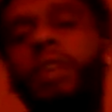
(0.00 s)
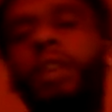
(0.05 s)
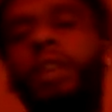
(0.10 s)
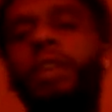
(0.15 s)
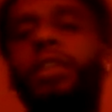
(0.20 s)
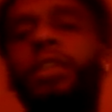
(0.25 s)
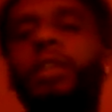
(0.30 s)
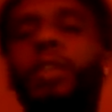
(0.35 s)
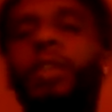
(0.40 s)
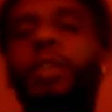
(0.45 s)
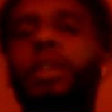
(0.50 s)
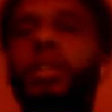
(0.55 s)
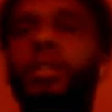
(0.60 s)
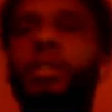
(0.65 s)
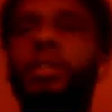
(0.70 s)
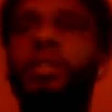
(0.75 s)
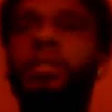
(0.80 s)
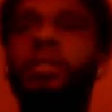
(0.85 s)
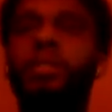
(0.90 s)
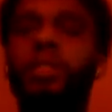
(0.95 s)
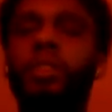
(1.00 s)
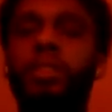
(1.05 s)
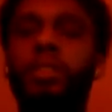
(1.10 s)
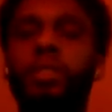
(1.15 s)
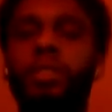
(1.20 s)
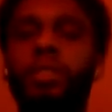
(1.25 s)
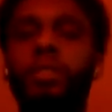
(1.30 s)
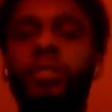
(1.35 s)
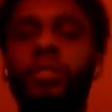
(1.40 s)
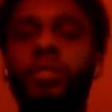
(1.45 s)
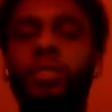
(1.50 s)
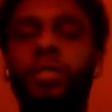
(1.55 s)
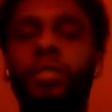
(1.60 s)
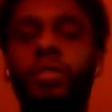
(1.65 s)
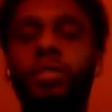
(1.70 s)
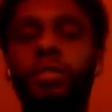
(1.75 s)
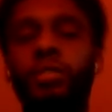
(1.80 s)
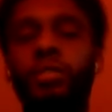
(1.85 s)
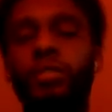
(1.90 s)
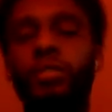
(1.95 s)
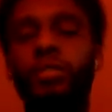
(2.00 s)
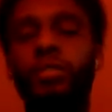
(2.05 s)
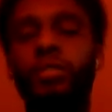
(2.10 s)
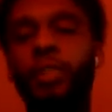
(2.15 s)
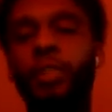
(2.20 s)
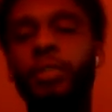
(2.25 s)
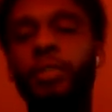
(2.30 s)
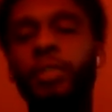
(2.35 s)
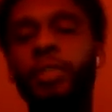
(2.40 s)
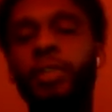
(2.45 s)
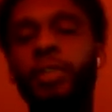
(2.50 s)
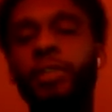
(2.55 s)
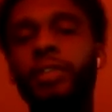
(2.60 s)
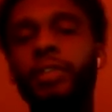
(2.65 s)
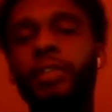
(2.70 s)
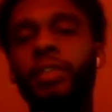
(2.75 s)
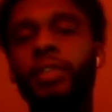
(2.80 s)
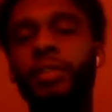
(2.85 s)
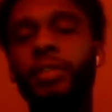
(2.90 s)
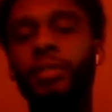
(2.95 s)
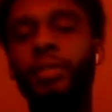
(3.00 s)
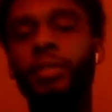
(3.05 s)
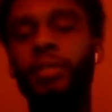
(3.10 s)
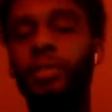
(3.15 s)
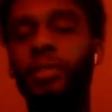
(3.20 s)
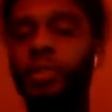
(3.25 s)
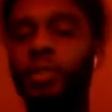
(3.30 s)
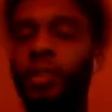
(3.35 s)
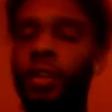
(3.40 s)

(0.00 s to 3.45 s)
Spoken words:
like the concept with that shit when they took the Grammy every damn well.